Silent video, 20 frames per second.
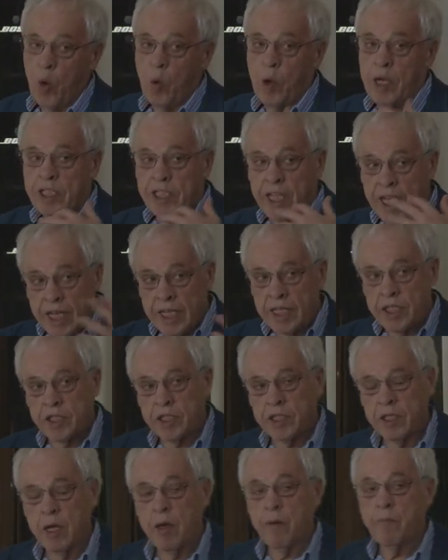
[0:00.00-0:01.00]
which
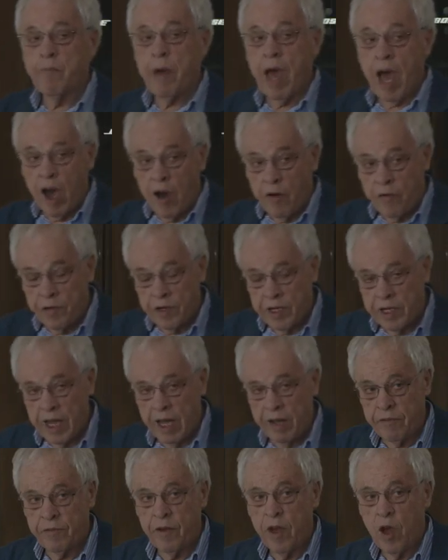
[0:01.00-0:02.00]
is powerful
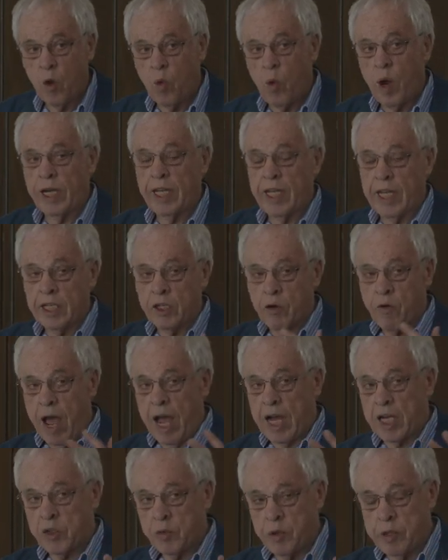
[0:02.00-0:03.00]
enough when it
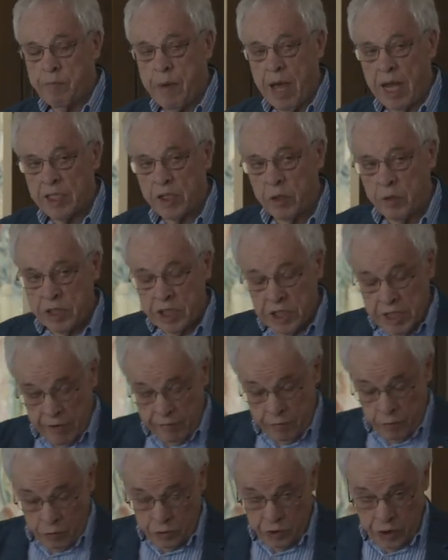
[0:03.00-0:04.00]
interacts with matter, when
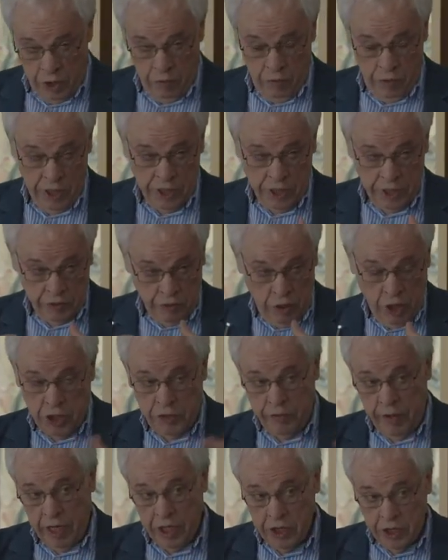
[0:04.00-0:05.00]
stuff falls on, releases lots
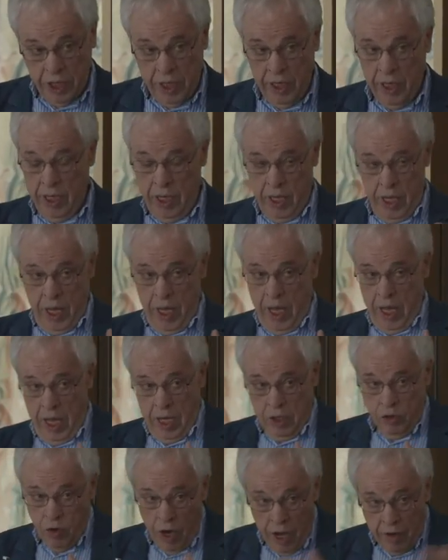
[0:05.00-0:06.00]
of energy,
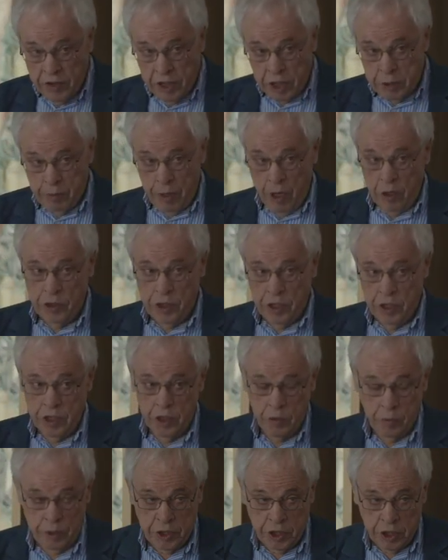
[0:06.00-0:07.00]
drives
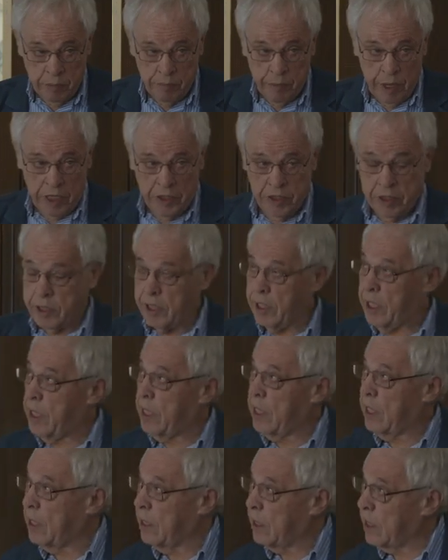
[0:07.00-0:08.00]
explosions, which can basically
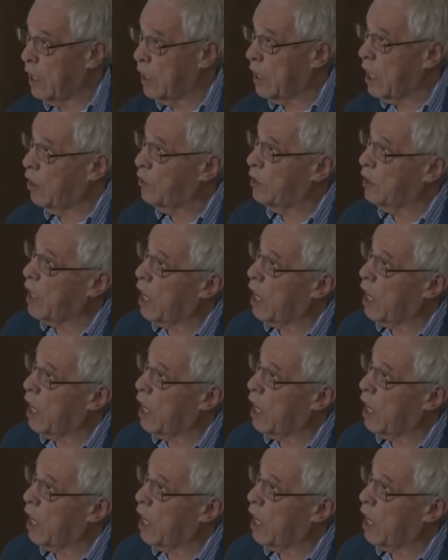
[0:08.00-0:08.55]
kick out the